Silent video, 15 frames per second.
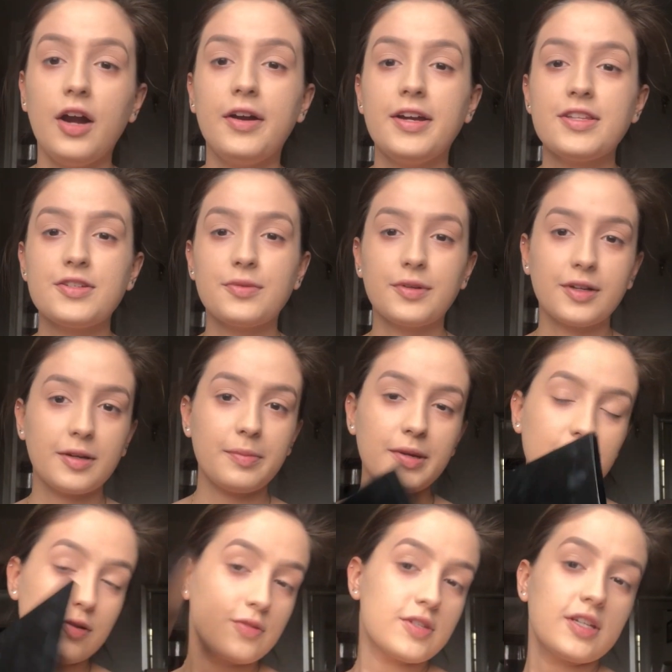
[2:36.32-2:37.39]
Alright, so we're going to
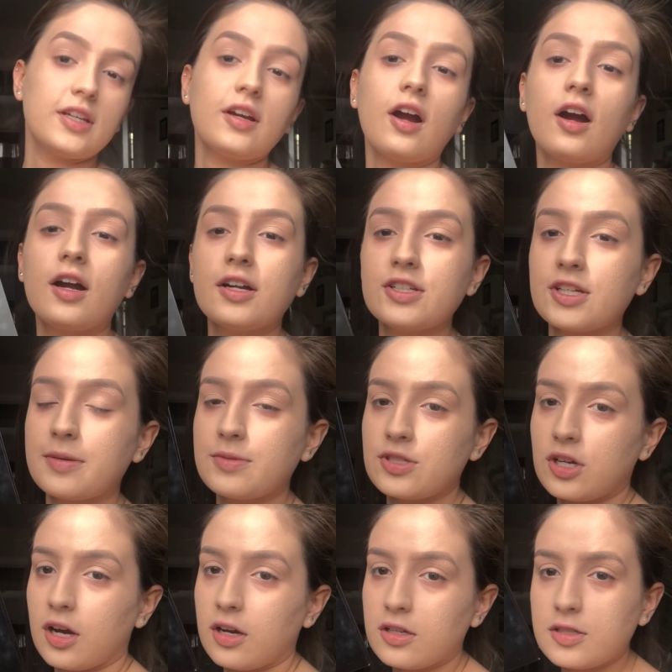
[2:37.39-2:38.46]
be using our
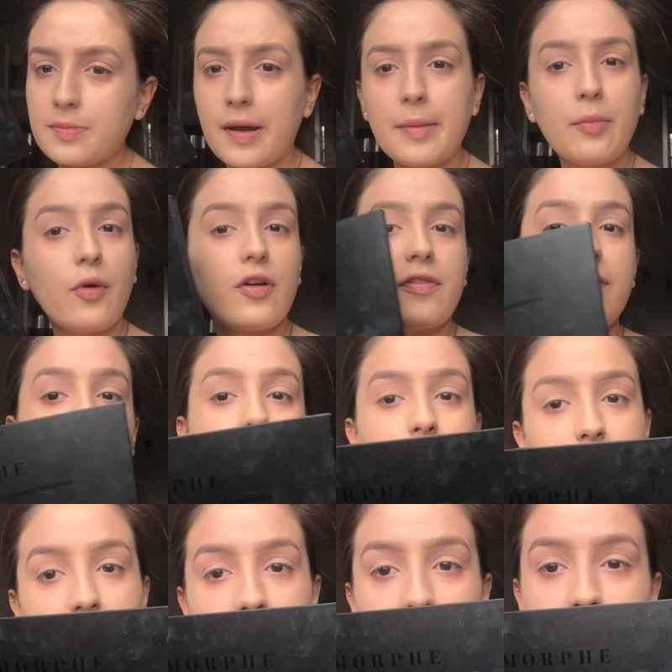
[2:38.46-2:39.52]
James Charles by Morphe
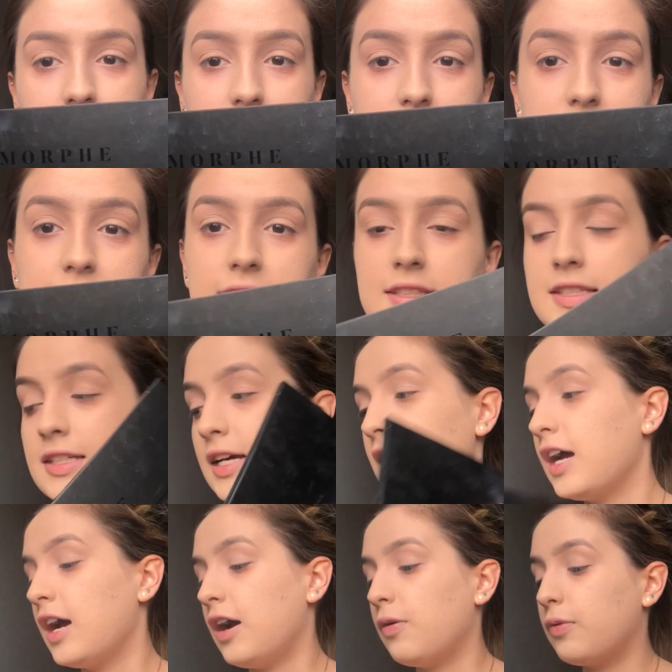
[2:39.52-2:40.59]
palette.
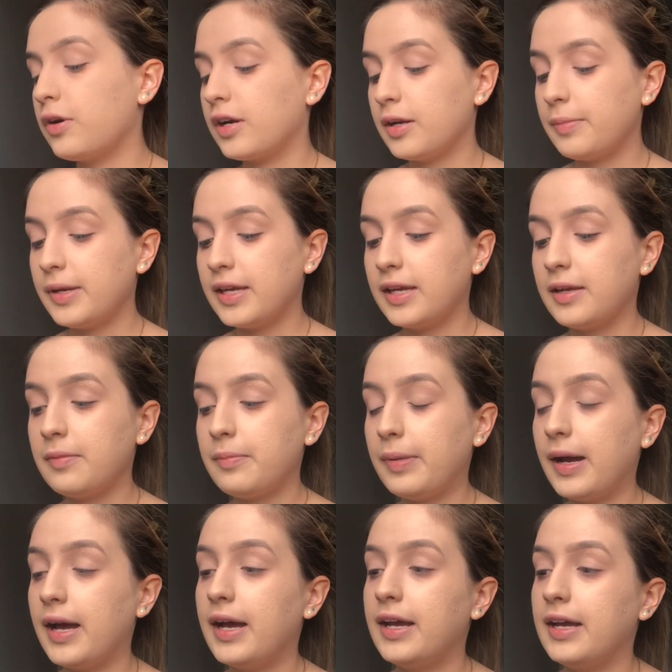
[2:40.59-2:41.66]
We're going to begin
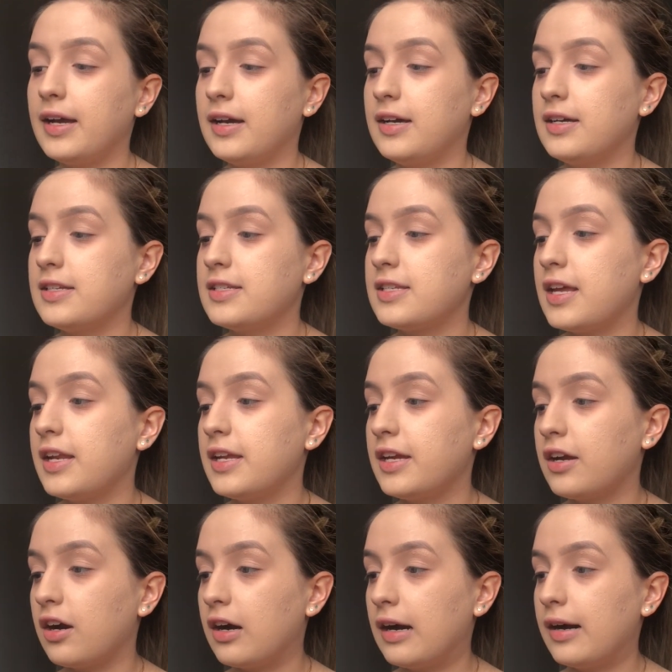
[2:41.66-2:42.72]
by
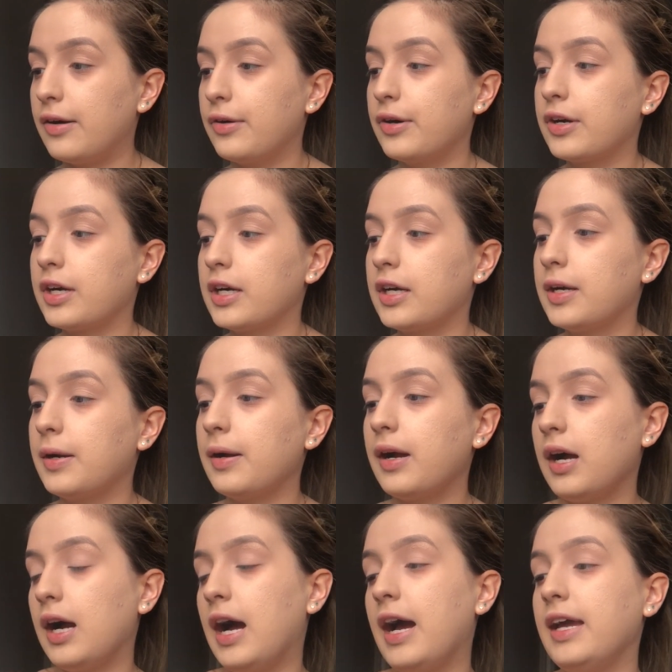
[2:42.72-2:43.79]
setting our
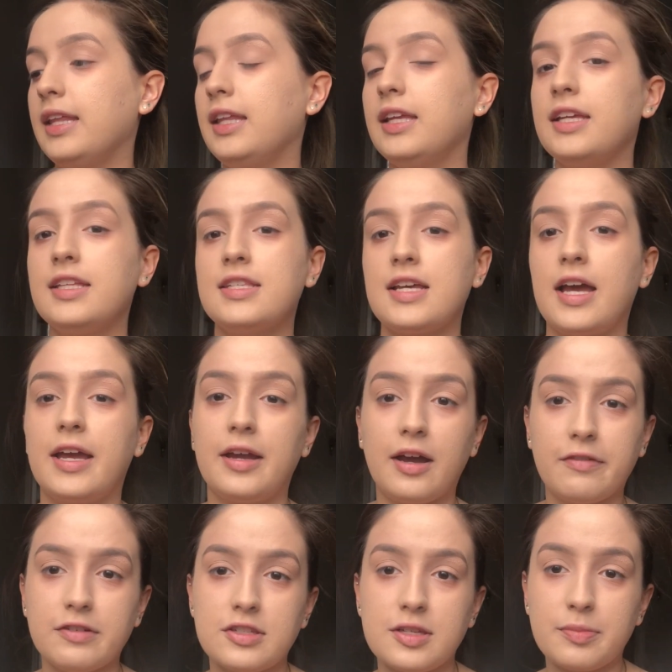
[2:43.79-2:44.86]
eyelids. I
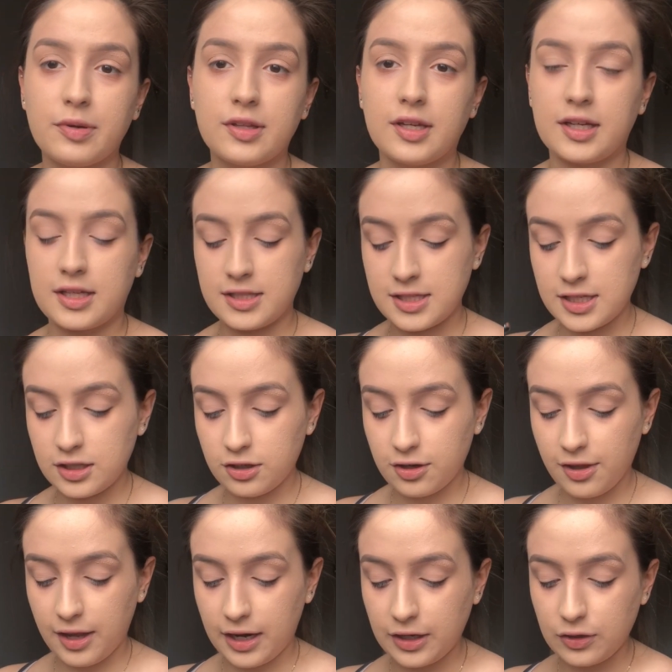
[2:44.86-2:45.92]
obviously put the
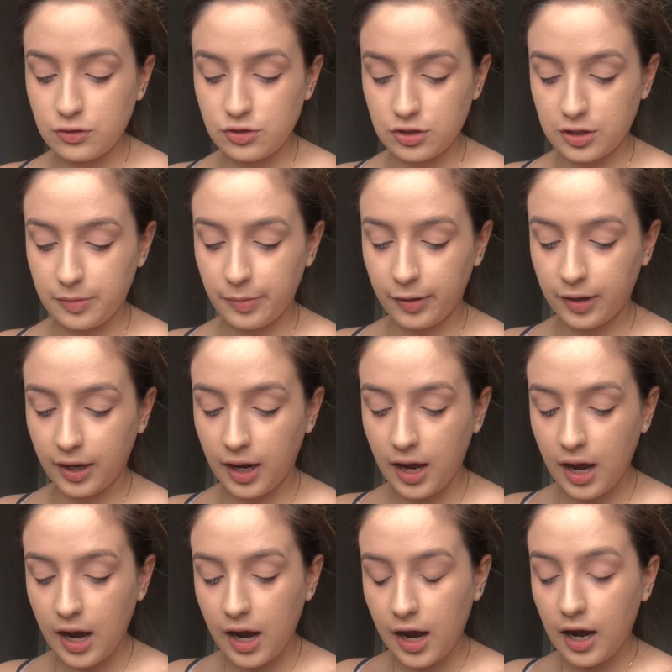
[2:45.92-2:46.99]
concealer that I usually put
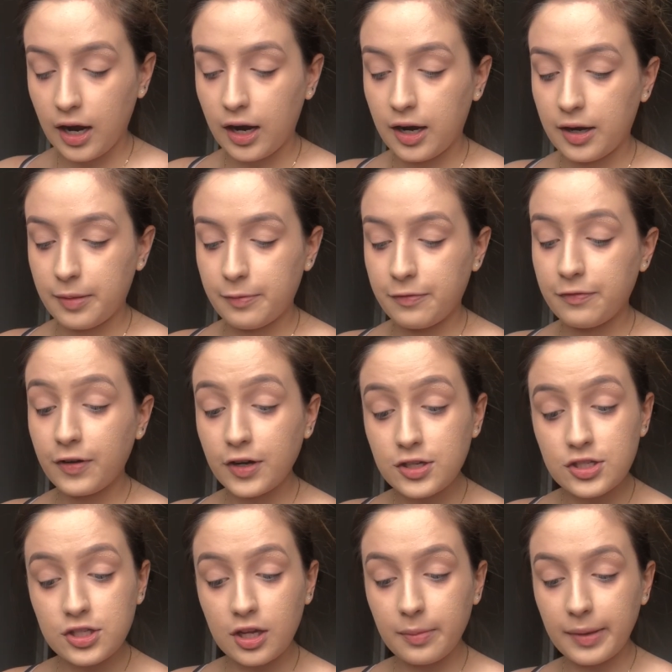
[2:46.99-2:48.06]

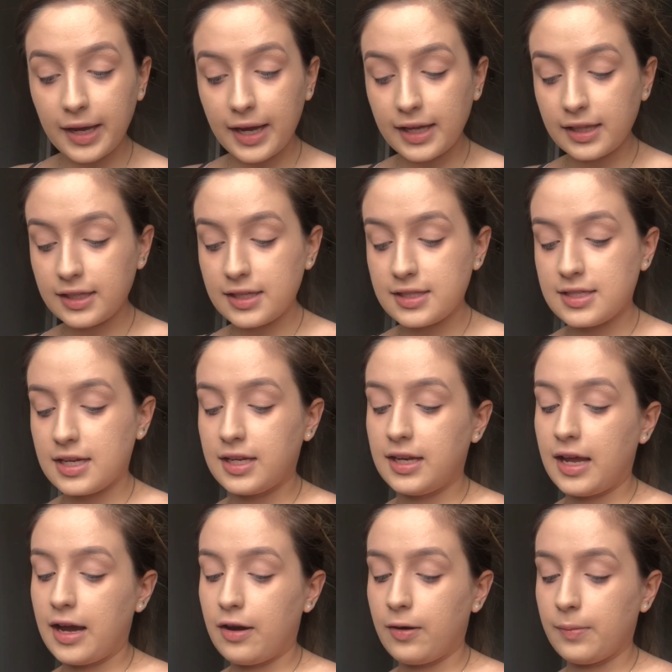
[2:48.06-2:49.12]
first on my eyelids,
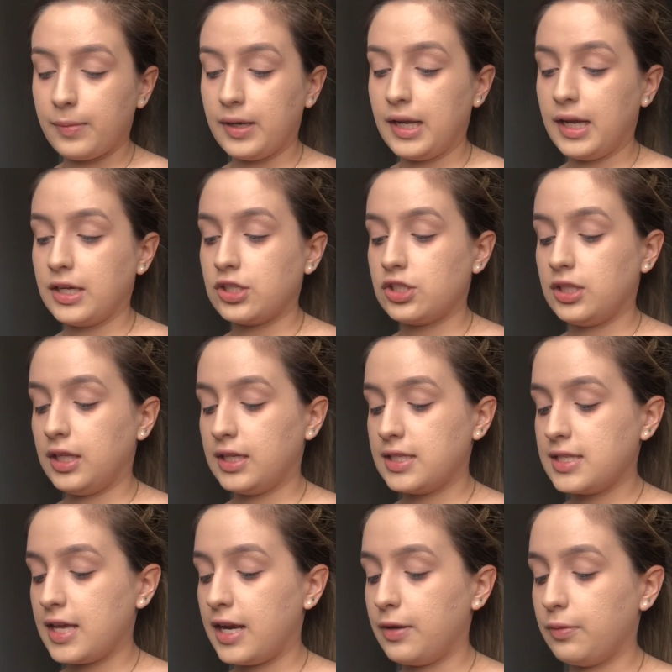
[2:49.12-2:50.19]
and now I'm going to actually like
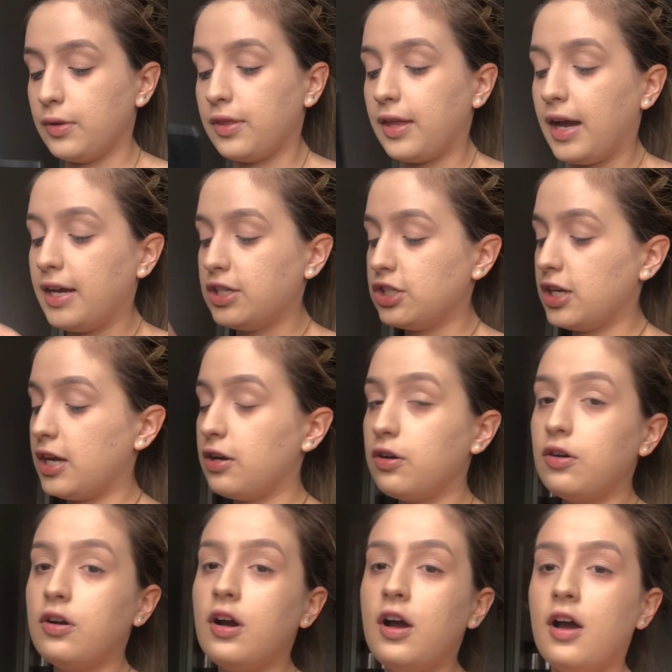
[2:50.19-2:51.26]
set it with
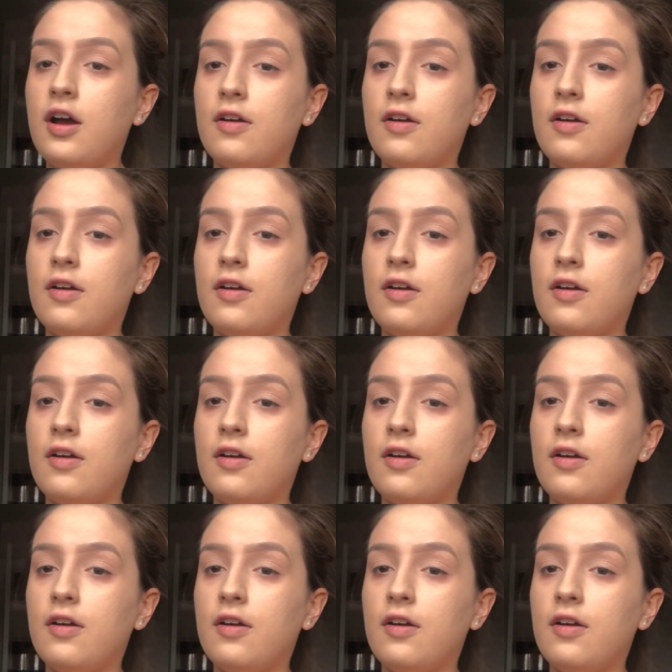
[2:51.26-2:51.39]
eyeshadow.